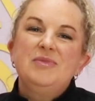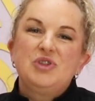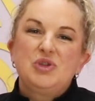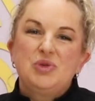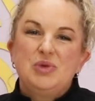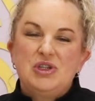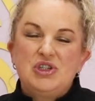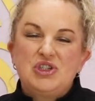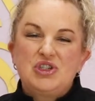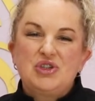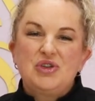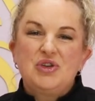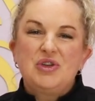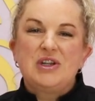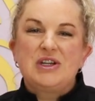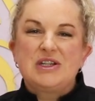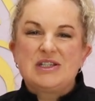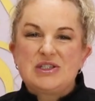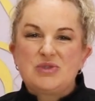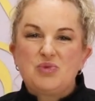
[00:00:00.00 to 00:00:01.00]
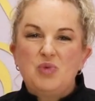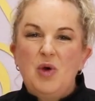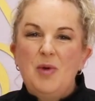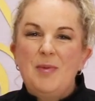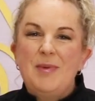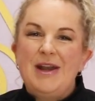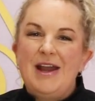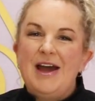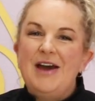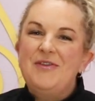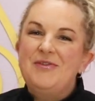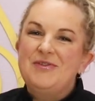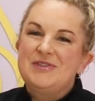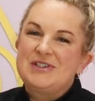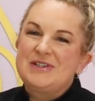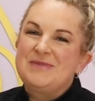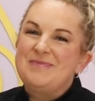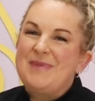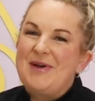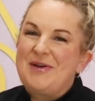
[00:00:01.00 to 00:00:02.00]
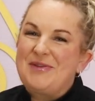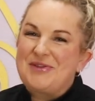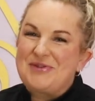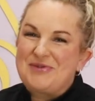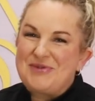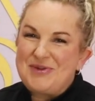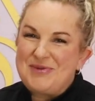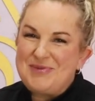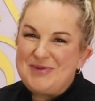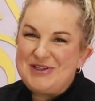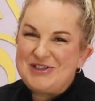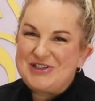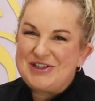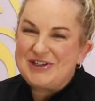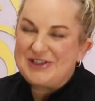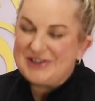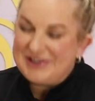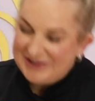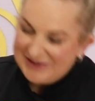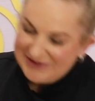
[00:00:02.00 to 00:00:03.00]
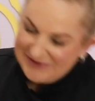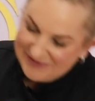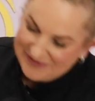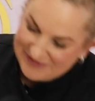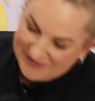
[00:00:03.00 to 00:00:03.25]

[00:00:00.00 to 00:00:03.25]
to ensure that it's warm enough to melt the ruby chocolate.